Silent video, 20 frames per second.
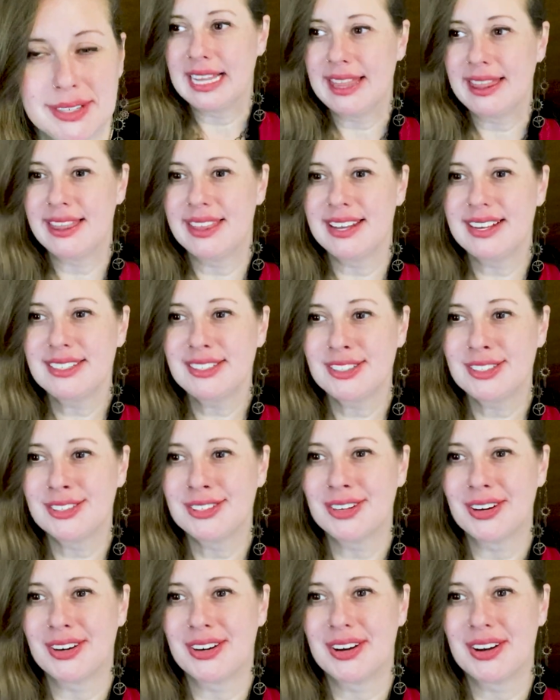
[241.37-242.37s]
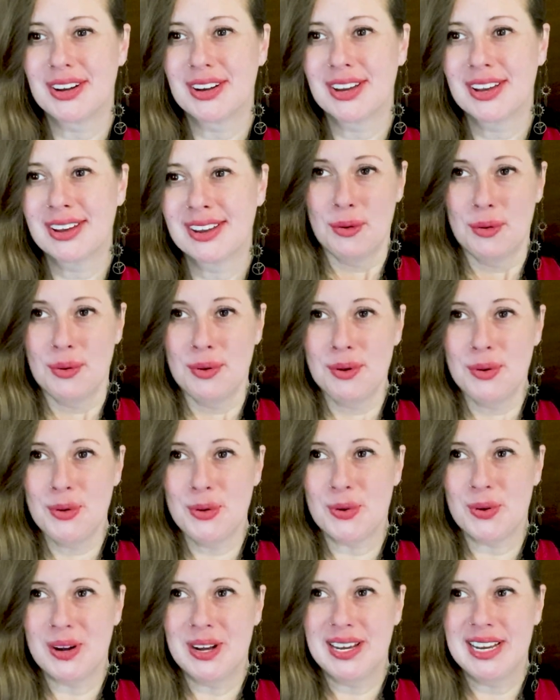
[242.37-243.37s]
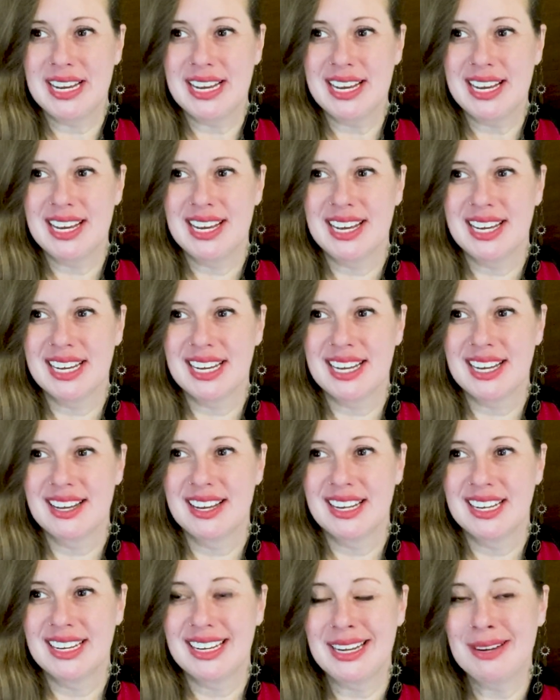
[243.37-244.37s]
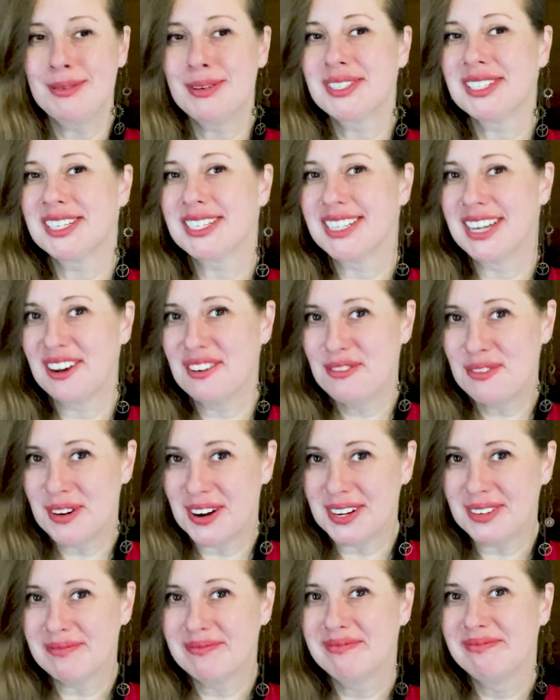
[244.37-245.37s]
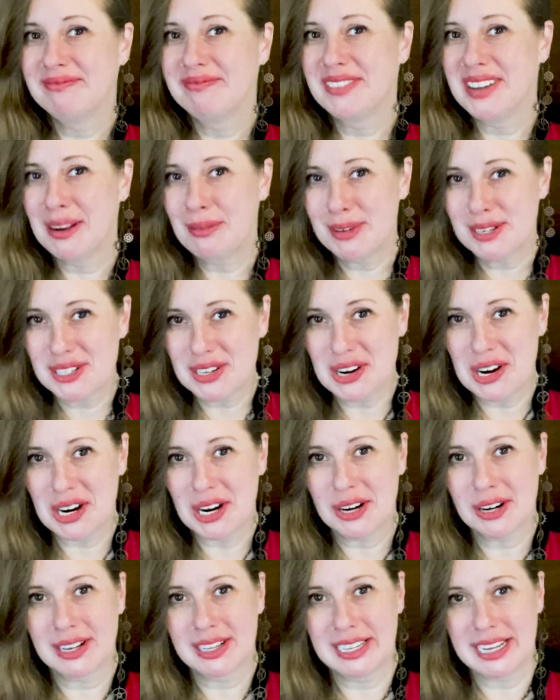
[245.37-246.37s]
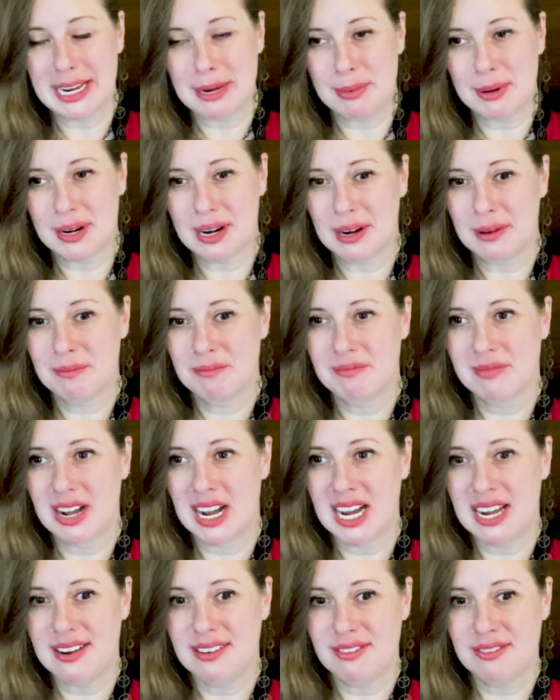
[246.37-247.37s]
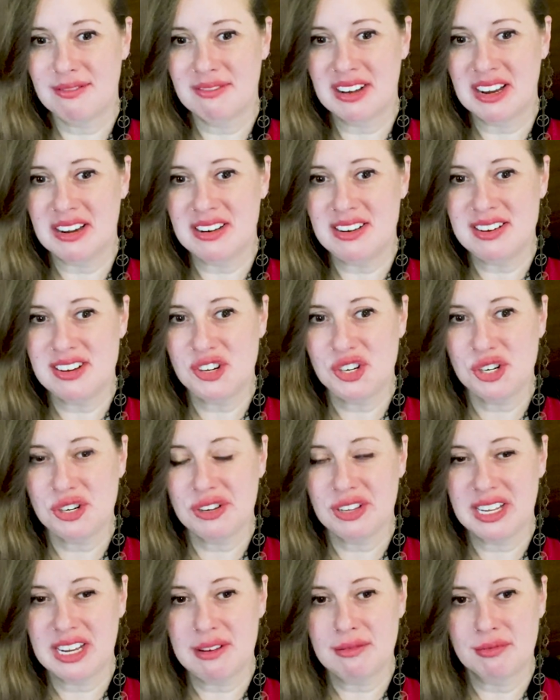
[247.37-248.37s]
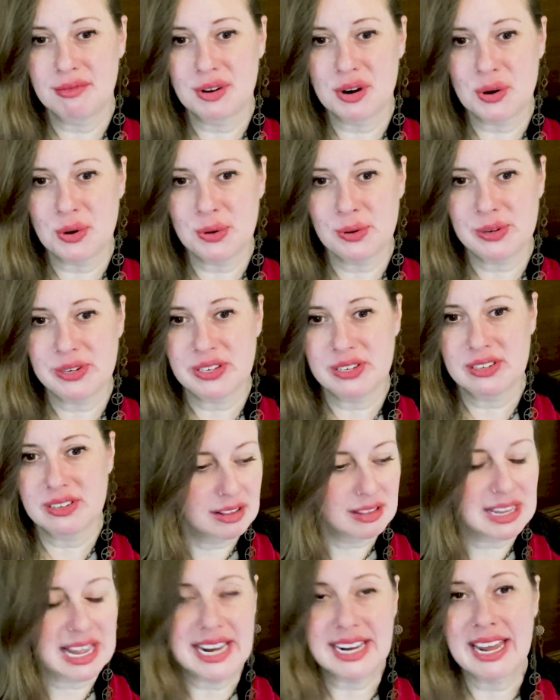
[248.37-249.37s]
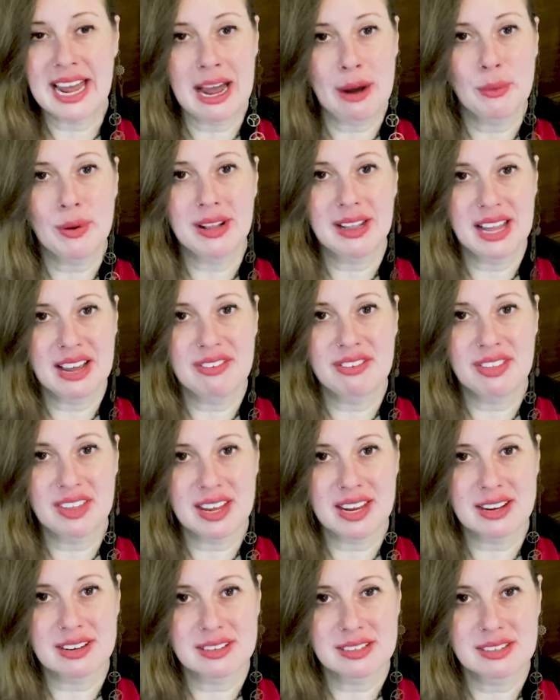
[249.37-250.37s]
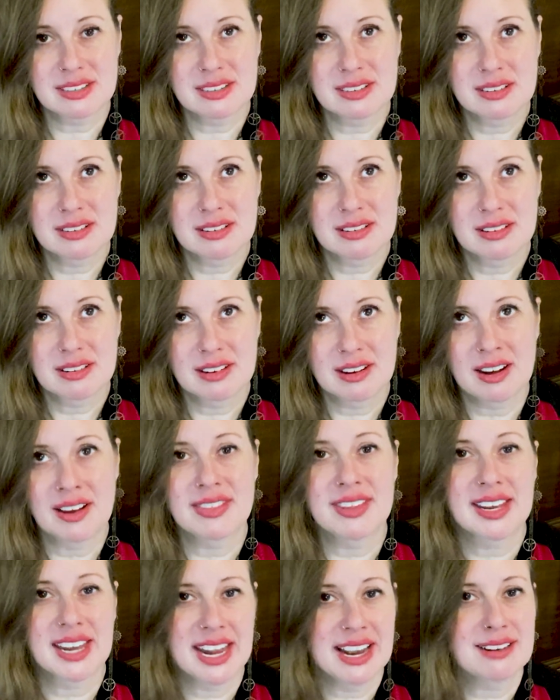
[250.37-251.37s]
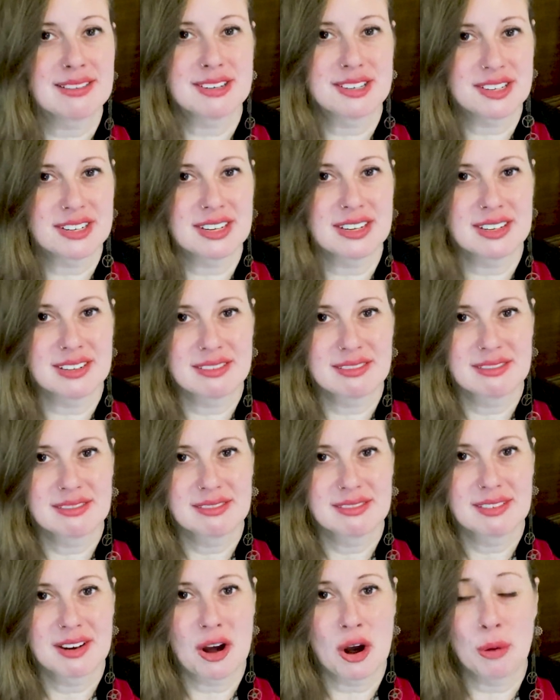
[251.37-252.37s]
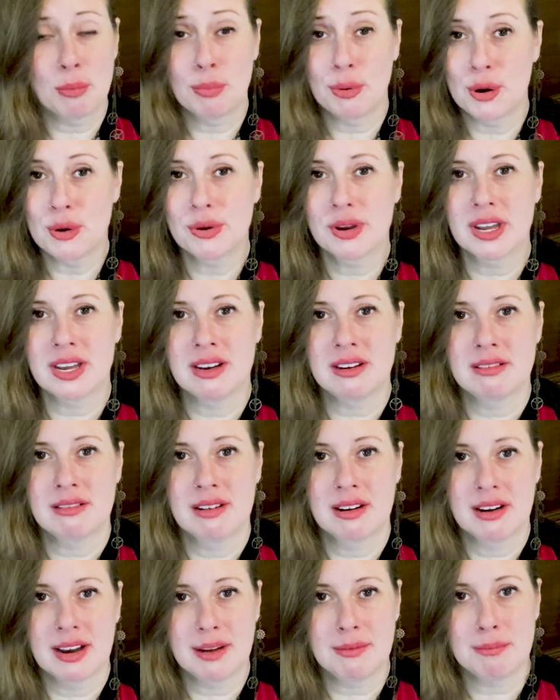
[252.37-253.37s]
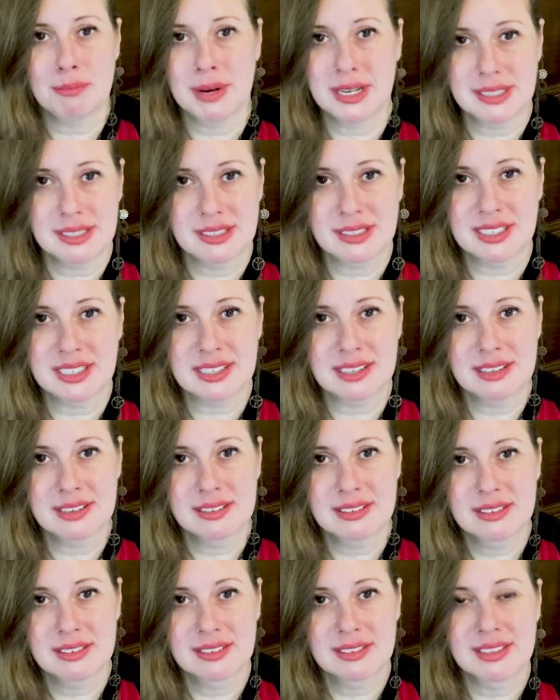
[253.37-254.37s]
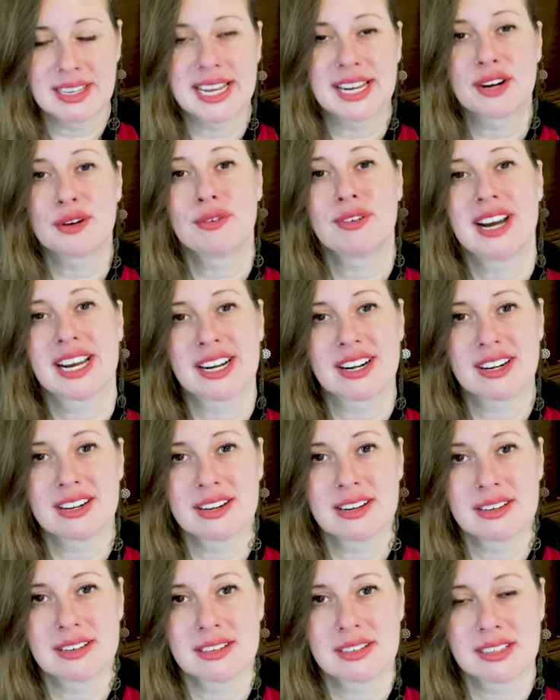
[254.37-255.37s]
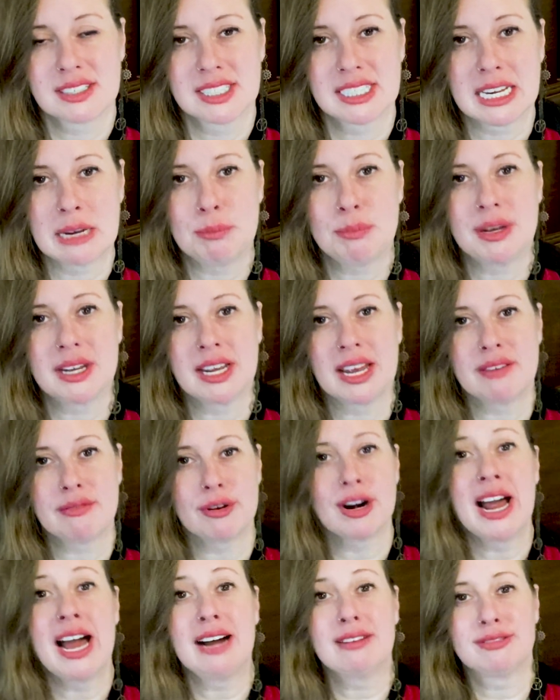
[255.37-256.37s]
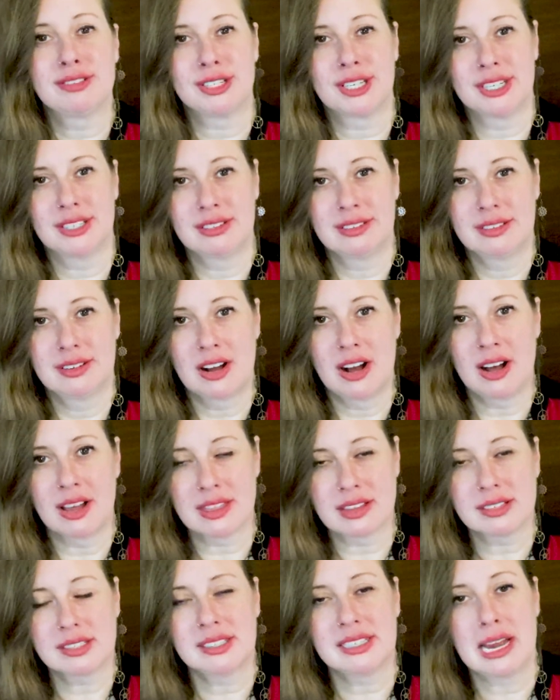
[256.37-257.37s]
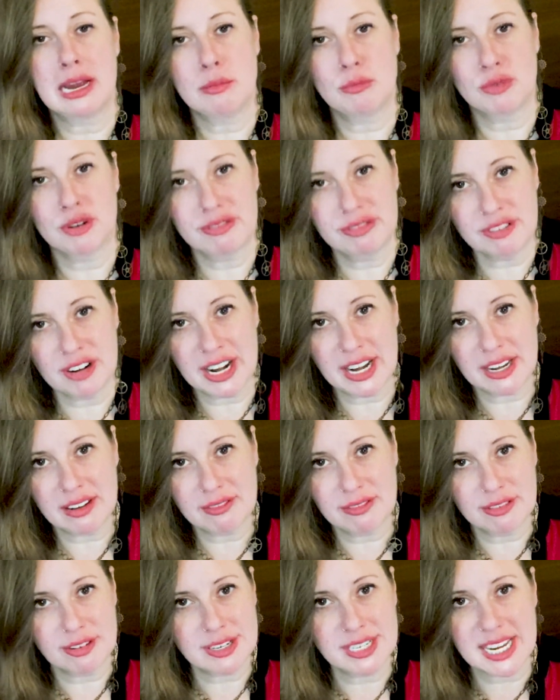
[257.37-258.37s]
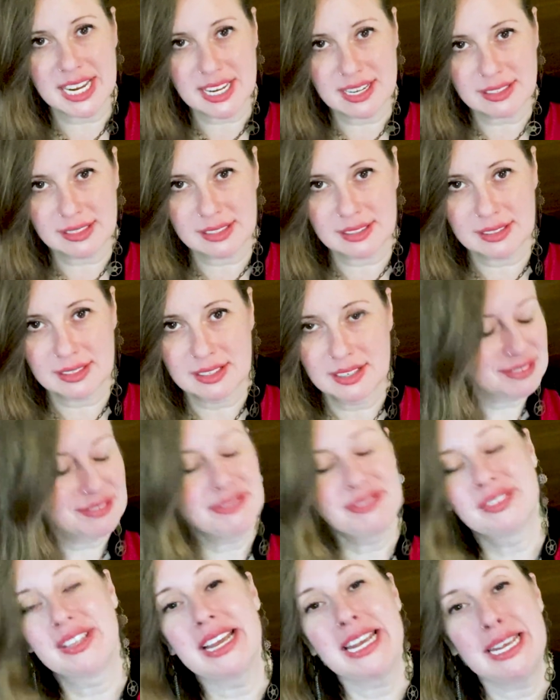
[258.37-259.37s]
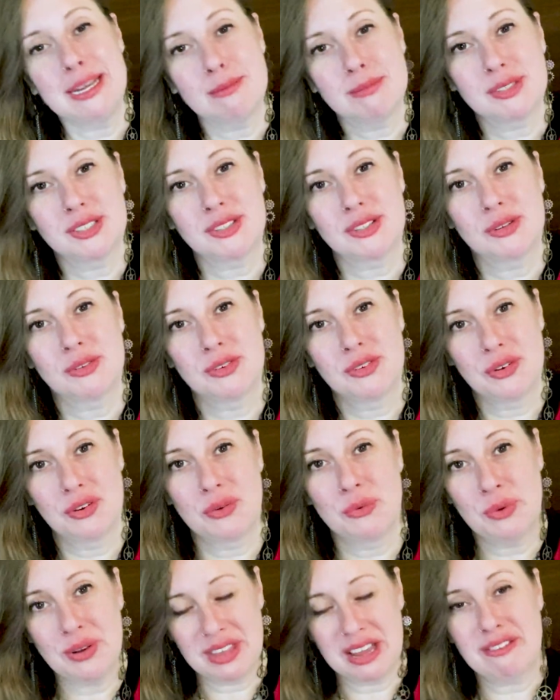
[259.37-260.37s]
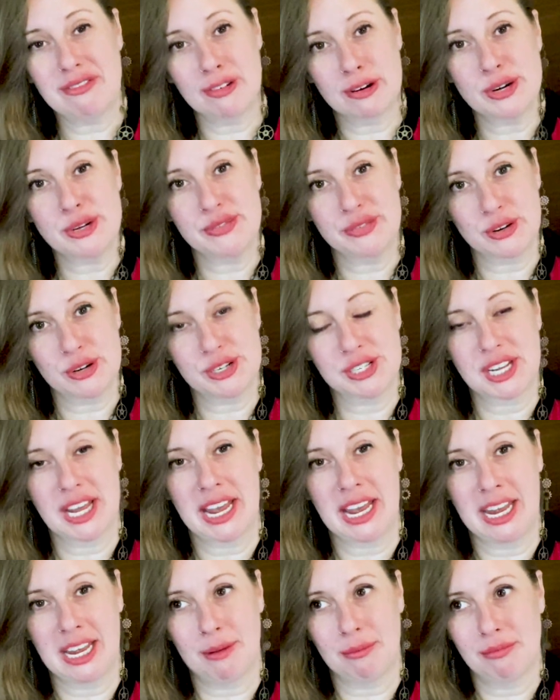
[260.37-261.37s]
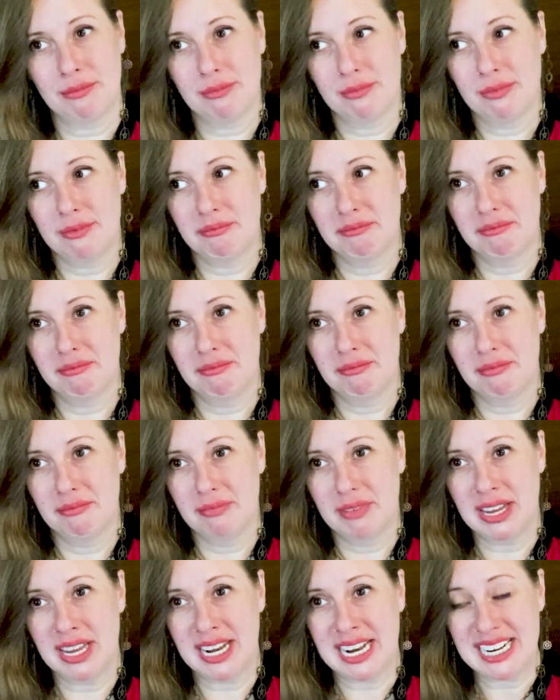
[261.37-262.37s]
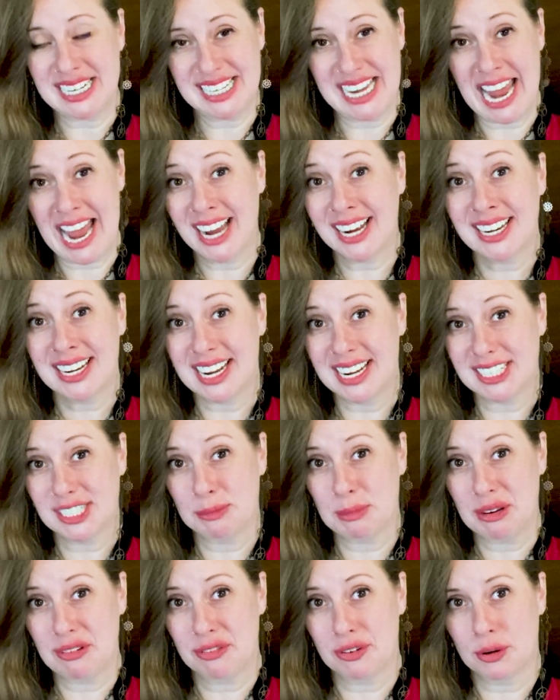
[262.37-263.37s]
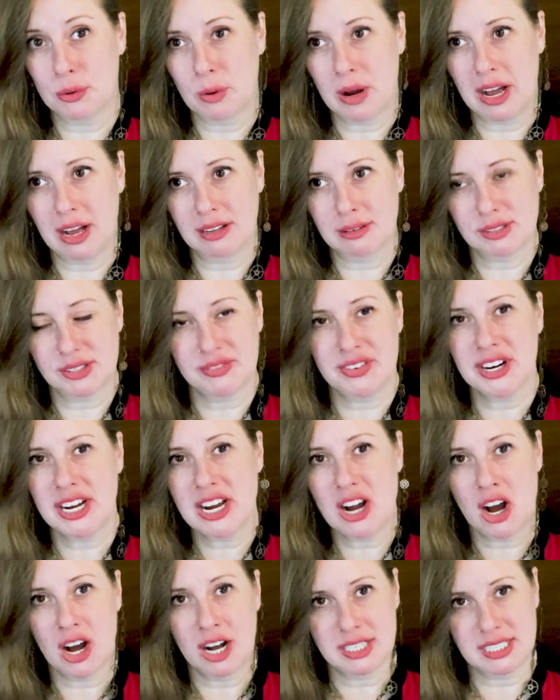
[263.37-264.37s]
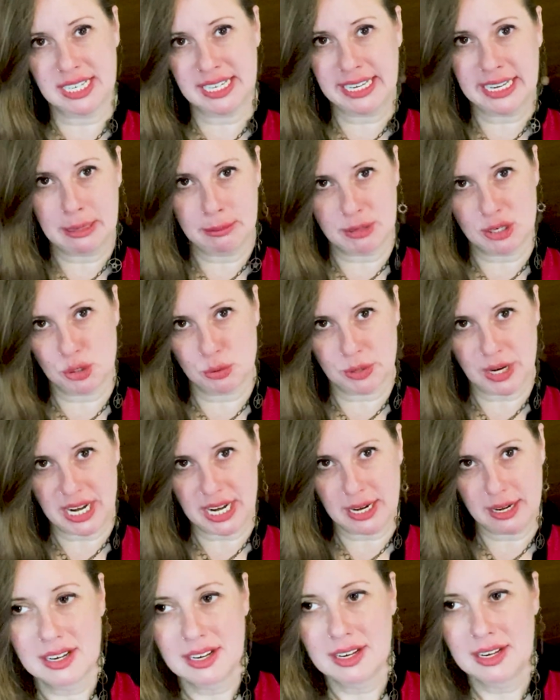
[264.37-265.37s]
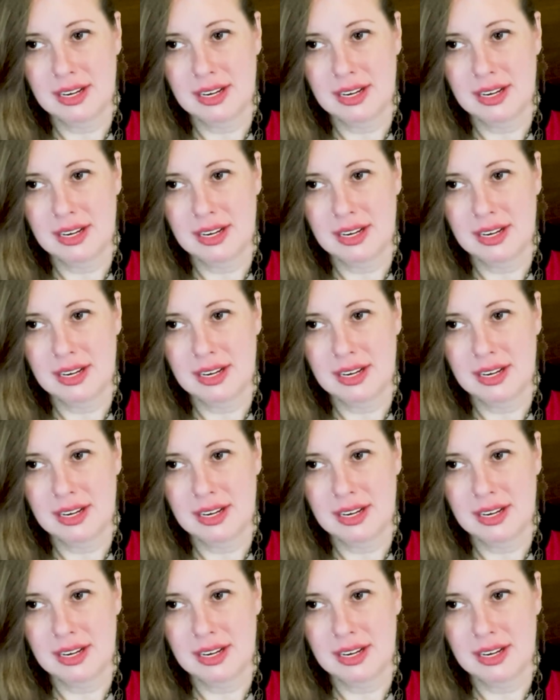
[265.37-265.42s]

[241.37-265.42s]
This song, woo, it was a tough one. It was a hard labor. I initially wrote Like How We Left Things on the counter, all broken and busted like a record, skipping ever after on the same refrain for days. Flames, when that first verse came, it antagonized me for a while. It was very haunting imagery.